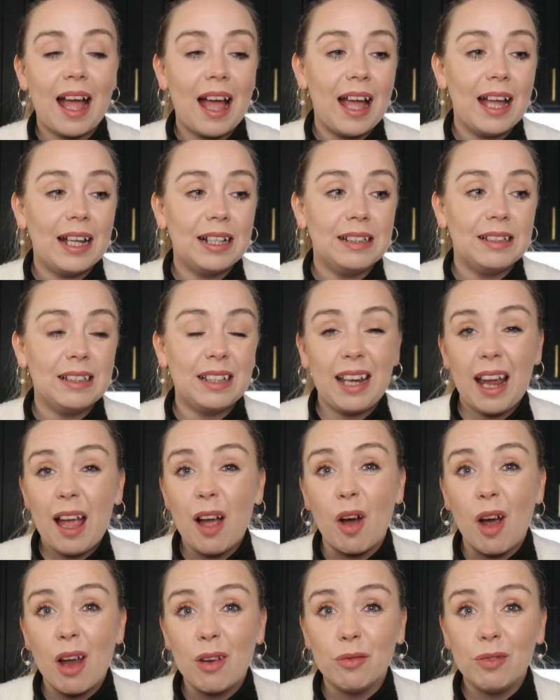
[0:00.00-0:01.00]
And
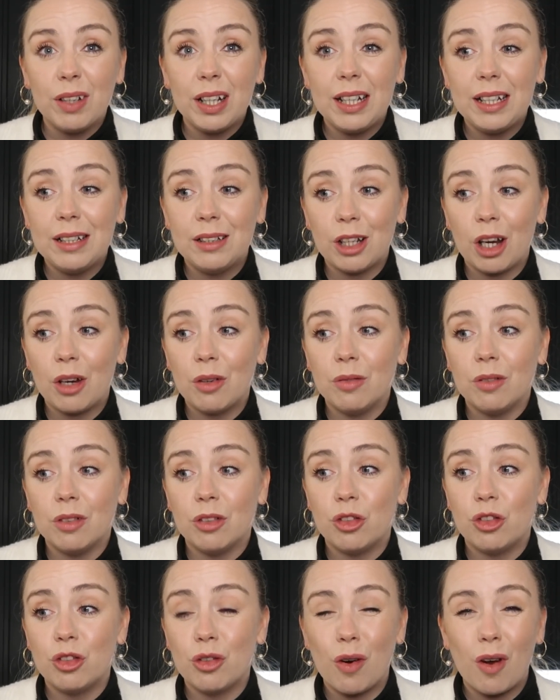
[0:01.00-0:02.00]
yeah, I really
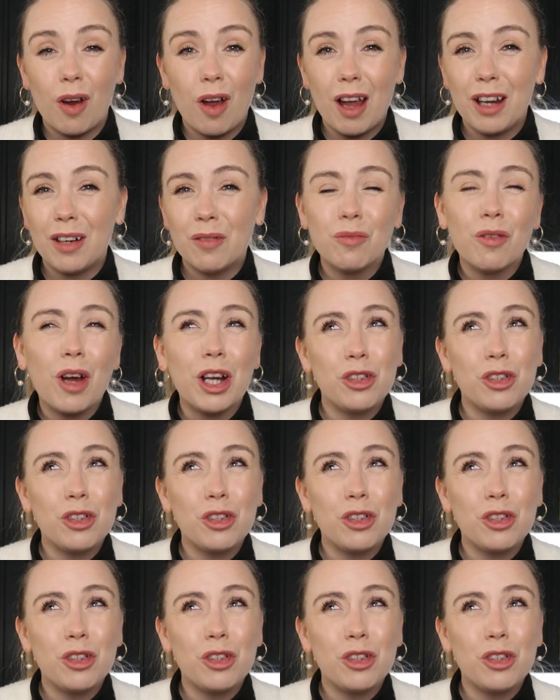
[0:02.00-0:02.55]
don't try,